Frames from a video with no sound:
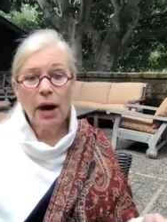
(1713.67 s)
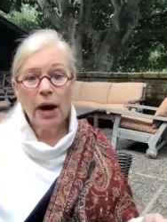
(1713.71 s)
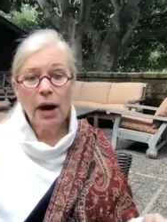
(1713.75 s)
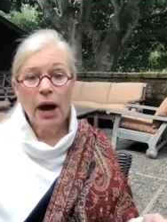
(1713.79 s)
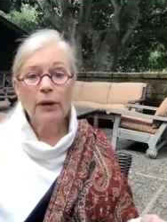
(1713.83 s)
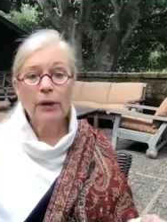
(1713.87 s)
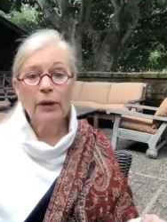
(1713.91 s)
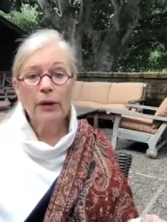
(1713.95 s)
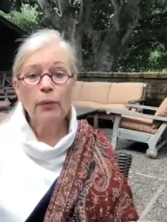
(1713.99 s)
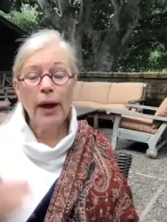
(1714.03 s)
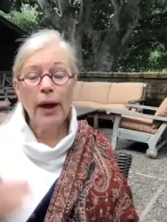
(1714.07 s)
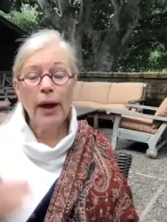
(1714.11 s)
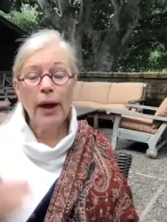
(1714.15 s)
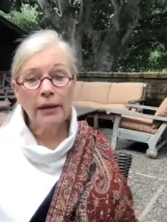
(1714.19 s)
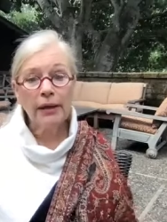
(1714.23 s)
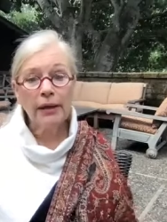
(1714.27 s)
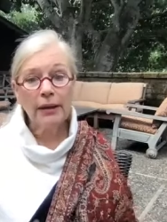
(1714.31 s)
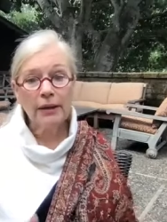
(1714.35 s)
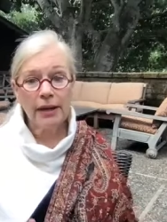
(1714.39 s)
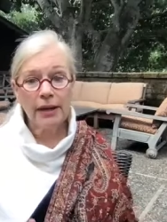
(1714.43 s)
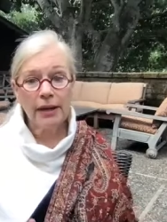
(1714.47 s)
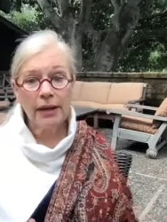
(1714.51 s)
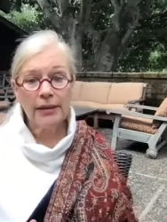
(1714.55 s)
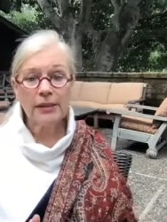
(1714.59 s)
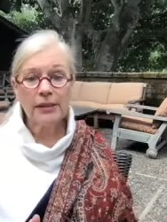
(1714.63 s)
I
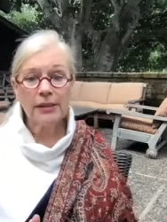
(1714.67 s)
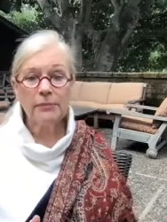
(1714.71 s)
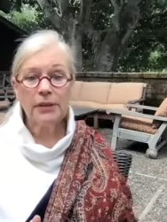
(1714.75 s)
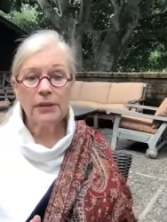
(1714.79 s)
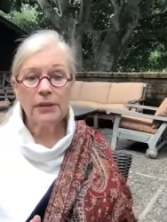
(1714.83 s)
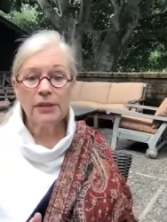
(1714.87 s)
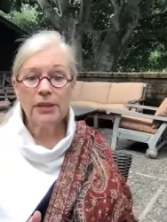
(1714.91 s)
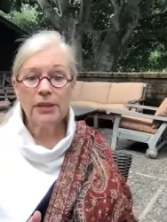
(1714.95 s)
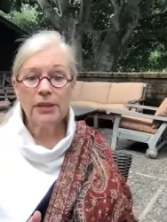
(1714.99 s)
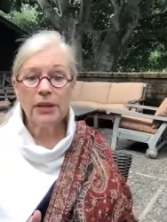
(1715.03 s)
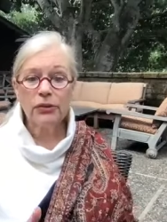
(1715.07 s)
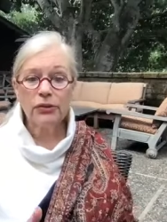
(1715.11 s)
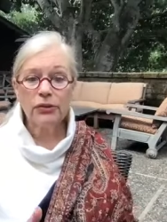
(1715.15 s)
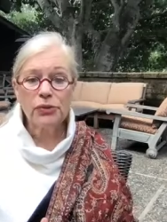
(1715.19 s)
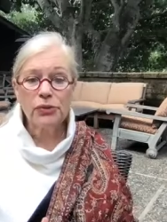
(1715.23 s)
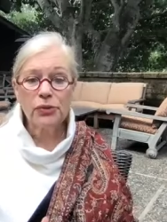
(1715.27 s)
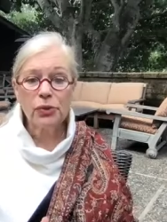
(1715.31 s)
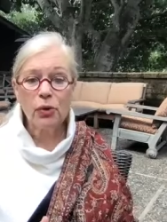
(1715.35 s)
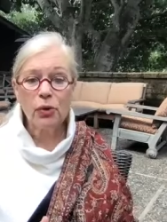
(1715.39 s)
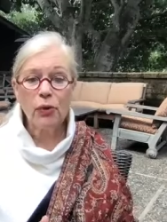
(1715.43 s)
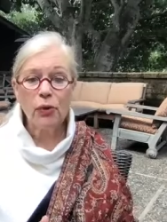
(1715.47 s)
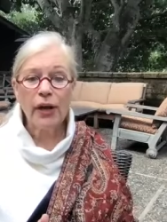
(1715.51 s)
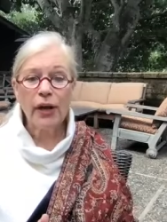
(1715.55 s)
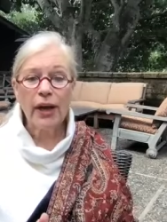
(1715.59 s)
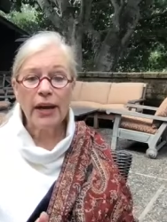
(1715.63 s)
recognize them as another
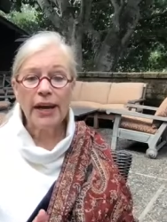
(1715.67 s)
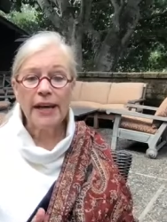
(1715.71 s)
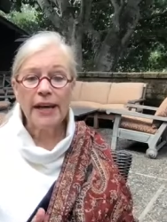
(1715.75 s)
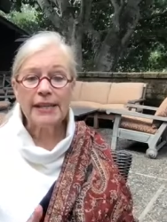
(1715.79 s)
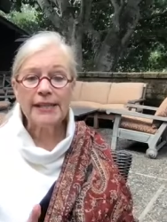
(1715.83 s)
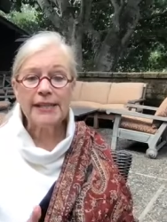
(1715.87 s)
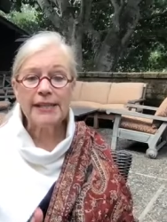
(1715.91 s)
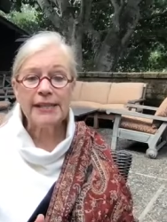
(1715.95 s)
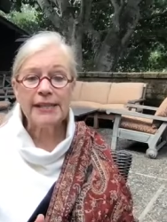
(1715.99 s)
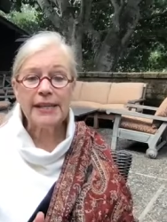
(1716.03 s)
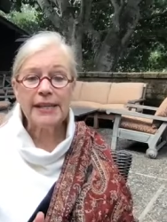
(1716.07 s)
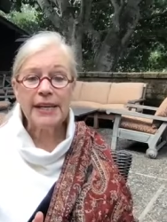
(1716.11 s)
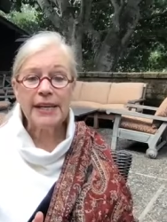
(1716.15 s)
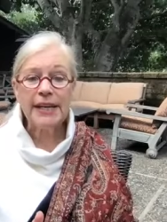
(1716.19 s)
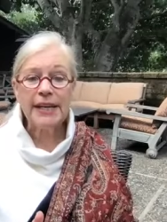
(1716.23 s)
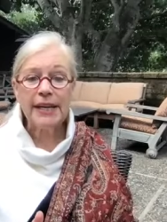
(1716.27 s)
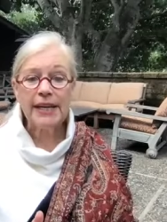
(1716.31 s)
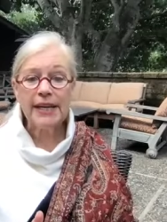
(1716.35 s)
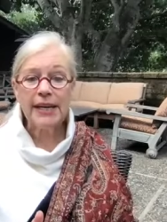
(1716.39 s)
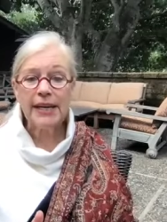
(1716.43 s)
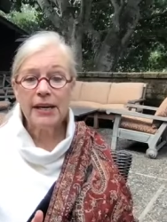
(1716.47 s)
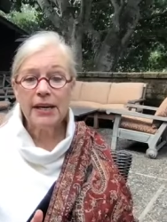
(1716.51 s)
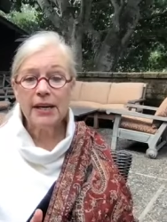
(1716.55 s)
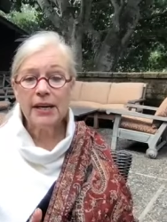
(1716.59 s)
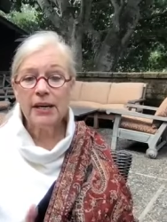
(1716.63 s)
soul, and I
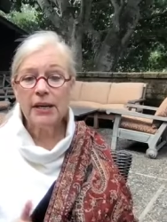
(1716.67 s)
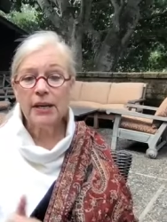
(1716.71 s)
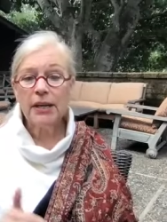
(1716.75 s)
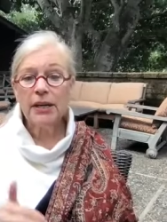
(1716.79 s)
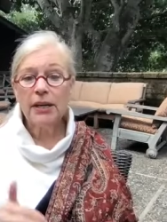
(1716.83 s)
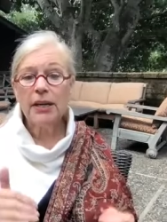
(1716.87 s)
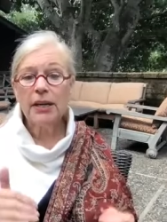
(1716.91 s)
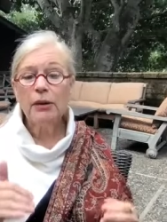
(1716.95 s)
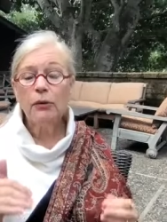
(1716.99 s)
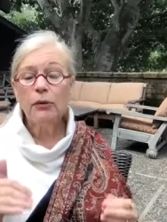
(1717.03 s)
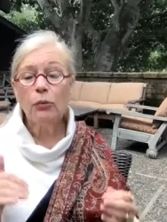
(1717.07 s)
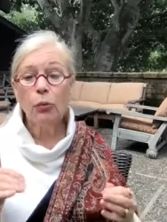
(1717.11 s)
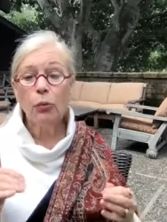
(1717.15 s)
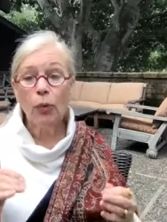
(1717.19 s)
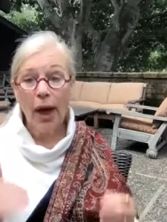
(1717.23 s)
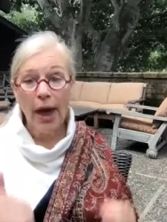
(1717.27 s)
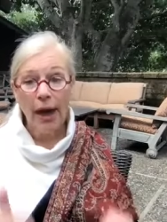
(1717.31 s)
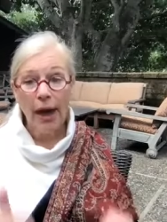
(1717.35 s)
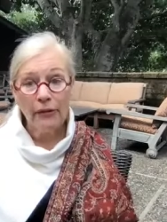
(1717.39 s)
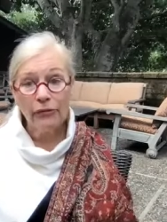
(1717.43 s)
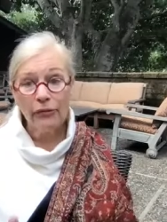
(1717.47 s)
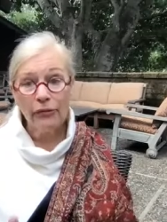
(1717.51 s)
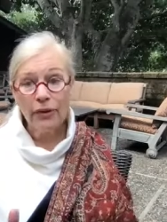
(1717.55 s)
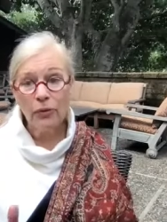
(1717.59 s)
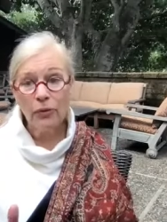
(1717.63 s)
see
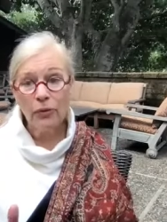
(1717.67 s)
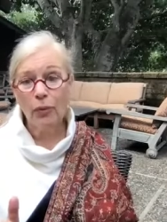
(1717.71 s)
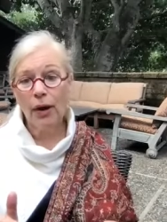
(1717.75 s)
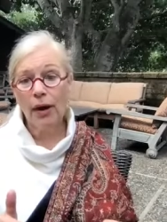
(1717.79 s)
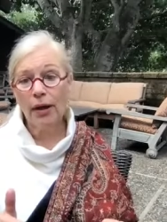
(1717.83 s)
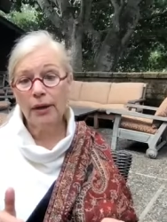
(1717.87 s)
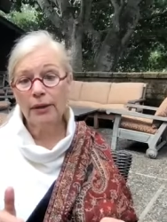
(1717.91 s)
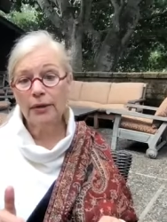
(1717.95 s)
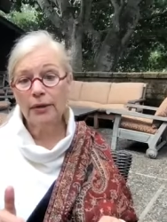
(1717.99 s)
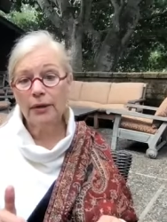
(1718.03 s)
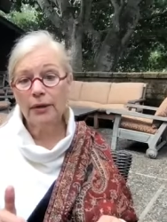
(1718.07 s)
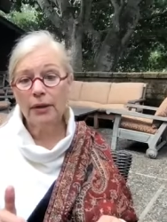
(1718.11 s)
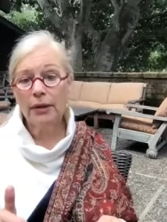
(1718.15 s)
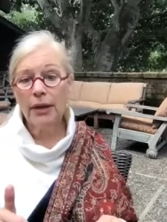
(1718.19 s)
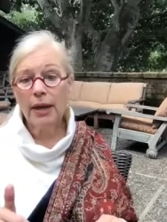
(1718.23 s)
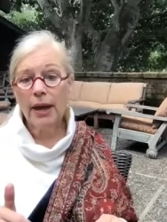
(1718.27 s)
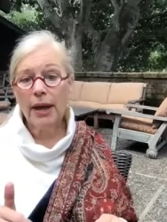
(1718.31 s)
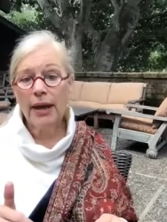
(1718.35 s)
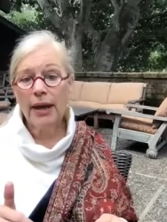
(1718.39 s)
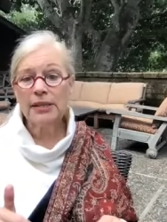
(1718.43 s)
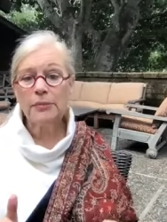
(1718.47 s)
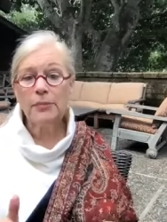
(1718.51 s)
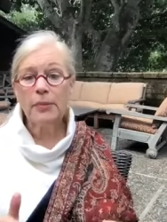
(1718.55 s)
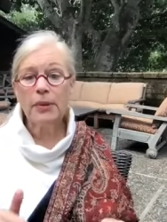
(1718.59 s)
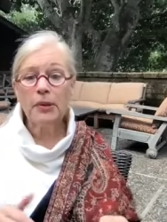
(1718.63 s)
everyone
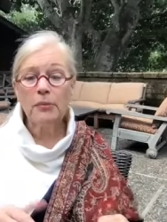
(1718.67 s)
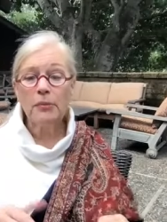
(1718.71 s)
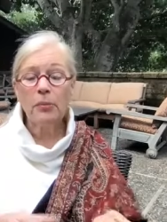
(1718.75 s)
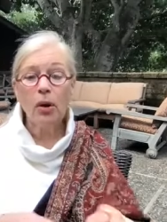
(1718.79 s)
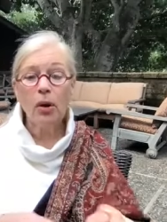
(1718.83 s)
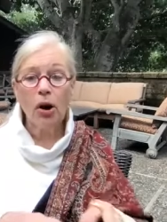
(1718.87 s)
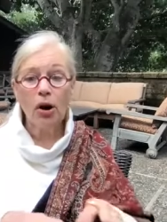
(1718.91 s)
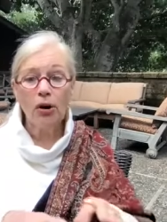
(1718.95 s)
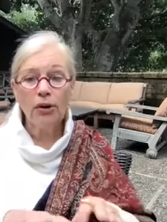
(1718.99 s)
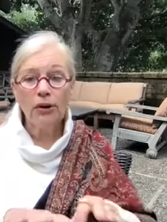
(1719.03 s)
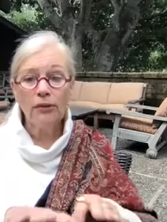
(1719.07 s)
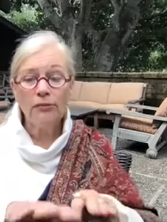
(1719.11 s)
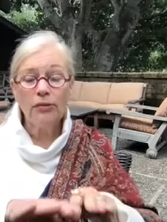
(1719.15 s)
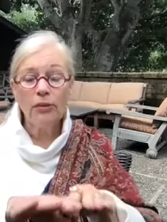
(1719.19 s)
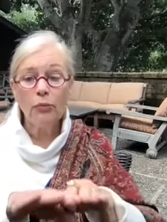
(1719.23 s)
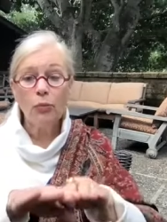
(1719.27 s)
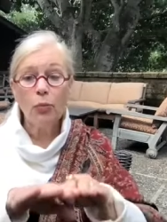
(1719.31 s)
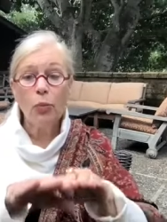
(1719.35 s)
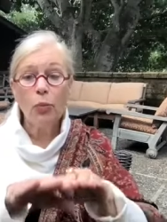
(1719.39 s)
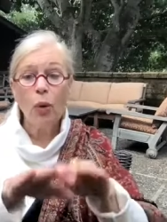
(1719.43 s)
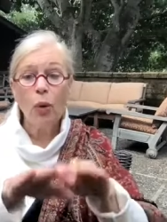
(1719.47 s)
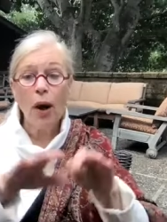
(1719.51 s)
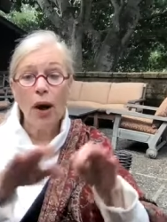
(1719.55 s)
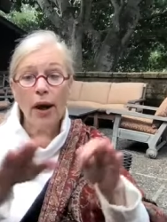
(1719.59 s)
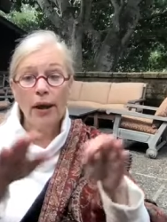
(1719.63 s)
as being part of the
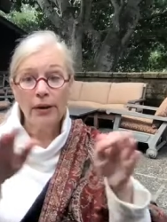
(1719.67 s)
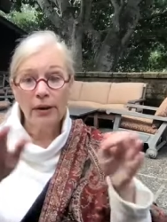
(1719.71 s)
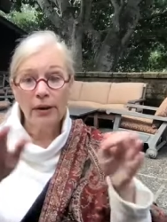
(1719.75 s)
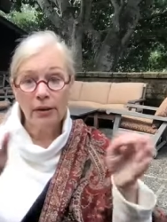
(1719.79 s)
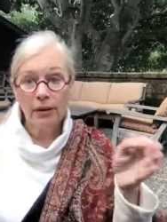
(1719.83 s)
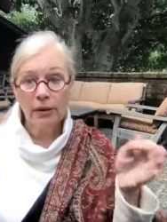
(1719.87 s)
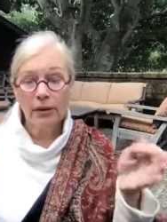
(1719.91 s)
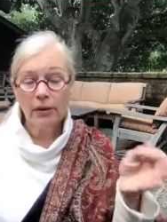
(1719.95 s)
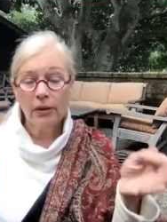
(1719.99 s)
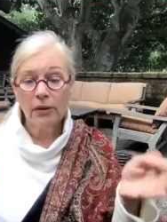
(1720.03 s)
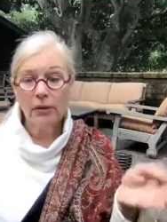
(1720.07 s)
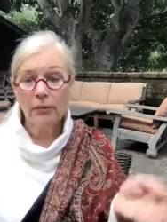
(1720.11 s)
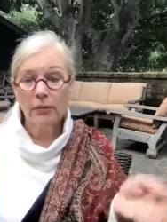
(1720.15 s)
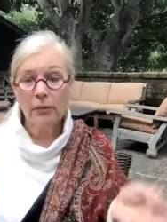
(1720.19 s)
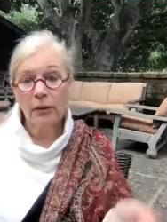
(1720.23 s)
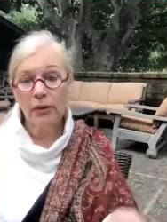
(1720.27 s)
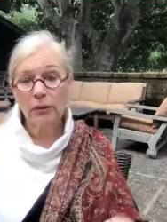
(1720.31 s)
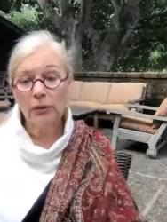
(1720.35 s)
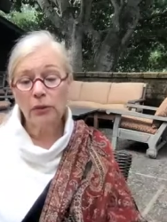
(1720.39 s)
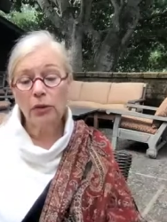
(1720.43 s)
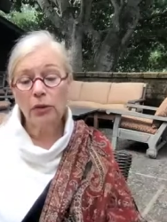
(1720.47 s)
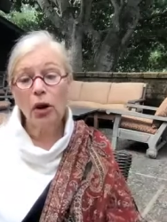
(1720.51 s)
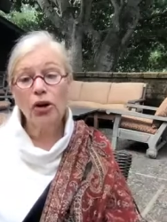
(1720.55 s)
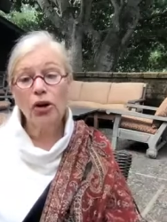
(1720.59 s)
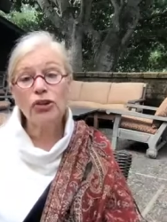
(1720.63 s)
one
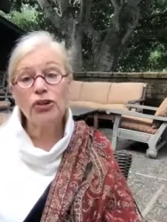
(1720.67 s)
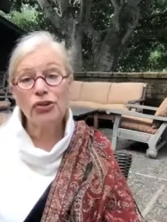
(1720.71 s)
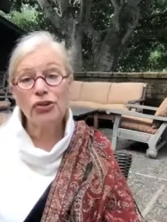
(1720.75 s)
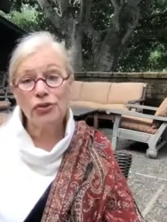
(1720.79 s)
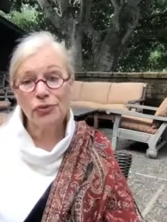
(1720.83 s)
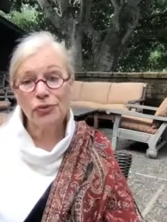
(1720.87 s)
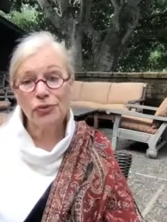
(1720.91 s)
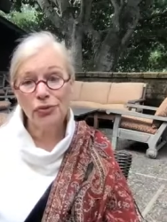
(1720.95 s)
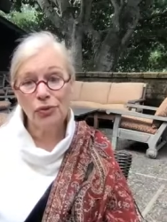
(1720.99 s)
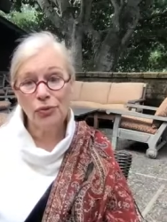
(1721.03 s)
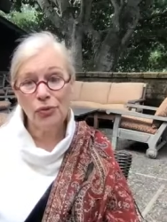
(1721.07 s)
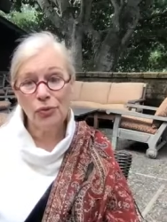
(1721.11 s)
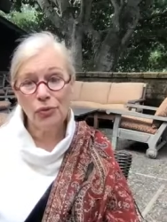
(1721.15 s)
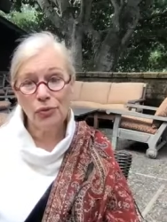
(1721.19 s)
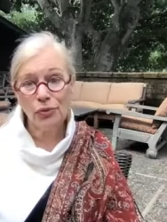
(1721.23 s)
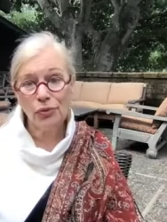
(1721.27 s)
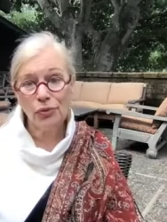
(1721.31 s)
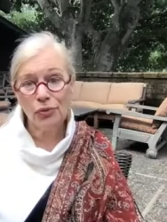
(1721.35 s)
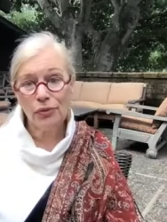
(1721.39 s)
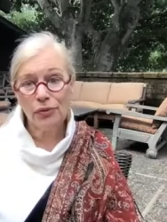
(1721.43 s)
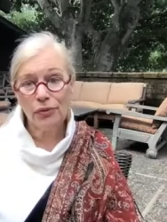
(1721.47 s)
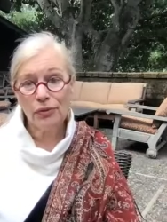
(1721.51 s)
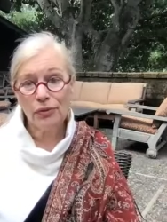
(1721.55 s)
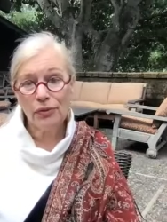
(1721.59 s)
larger soul.